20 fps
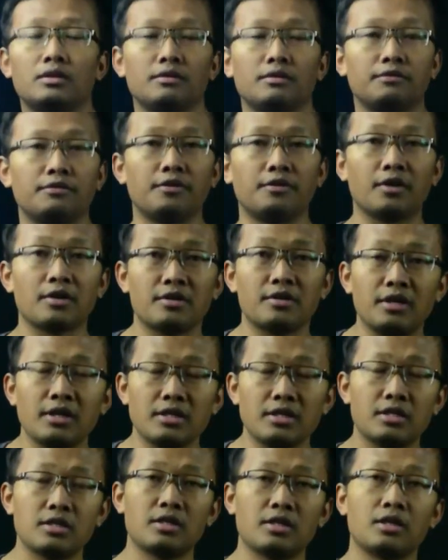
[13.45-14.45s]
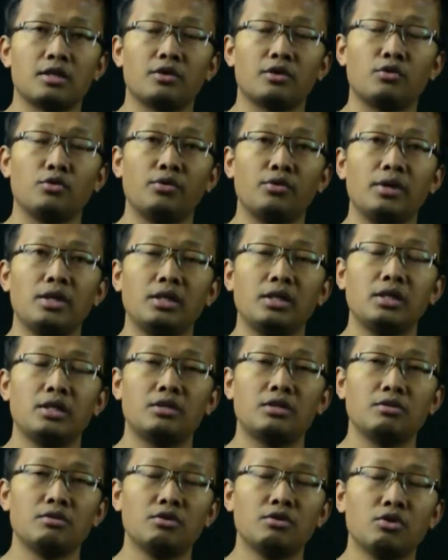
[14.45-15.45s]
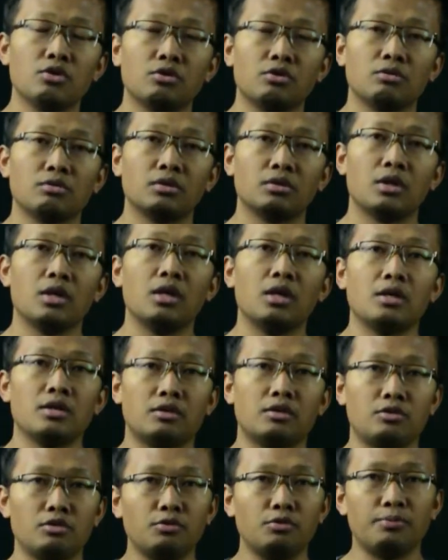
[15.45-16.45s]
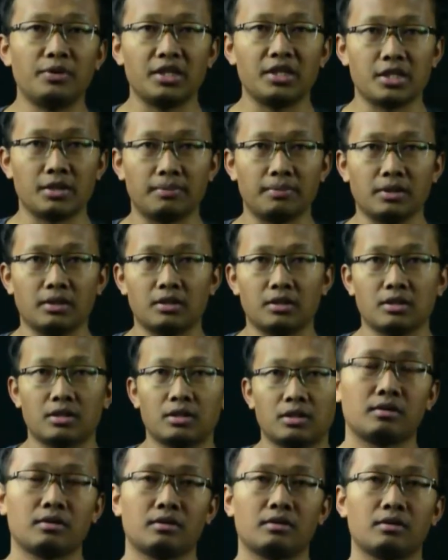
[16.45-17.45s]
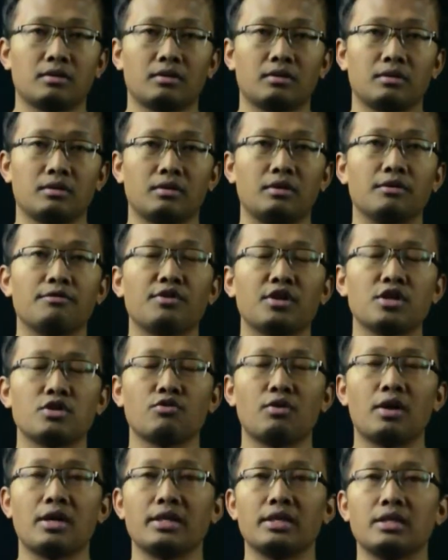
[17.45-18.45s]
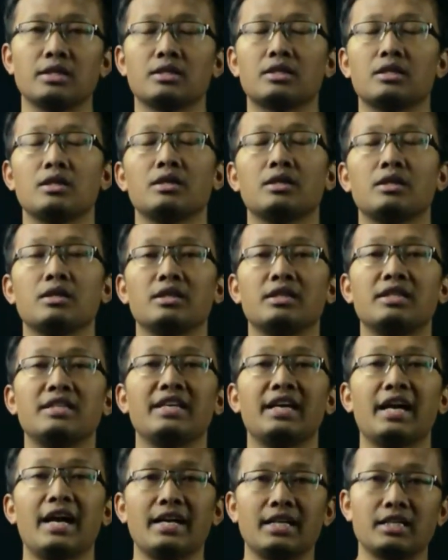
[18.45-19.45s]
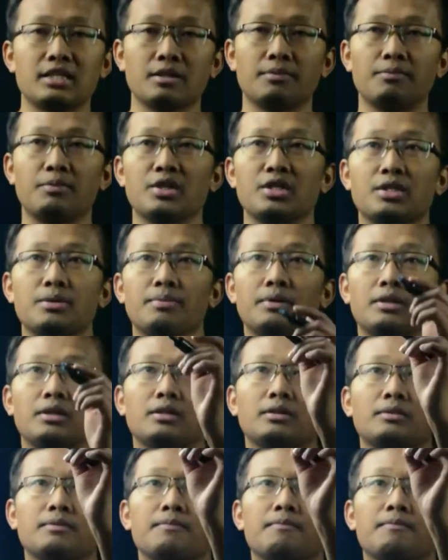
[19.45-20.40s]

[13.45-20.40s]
For this, we need to know two principles. The first one is the addition principle.